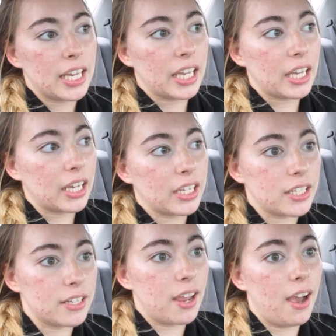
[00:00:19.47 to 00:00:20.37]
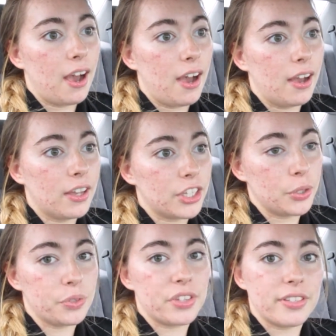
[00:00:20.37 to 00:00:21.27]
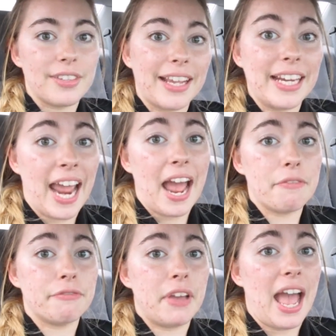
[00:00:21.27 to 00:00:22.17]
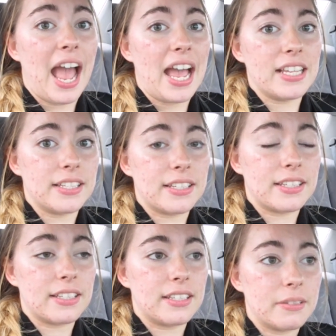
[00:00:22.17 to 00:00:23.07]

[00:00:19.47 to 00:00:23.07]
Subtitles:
and use the second half as